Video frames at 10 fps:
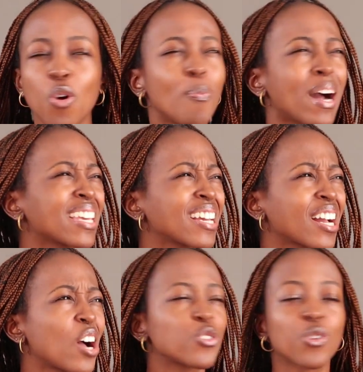banking
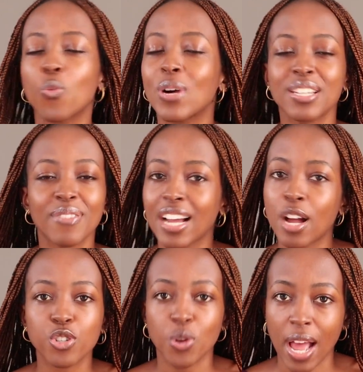account, whatever
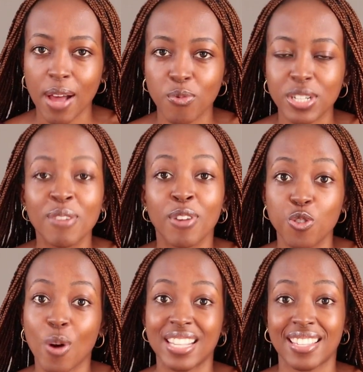account you have, whatever
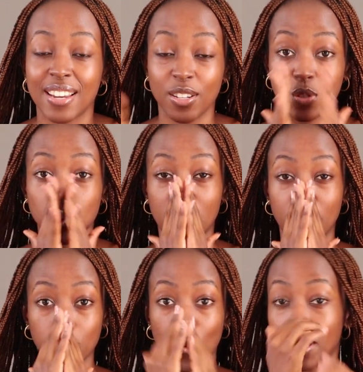you are signed into in
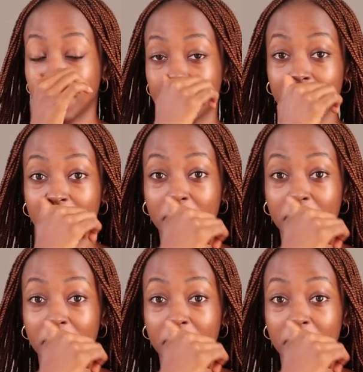this world,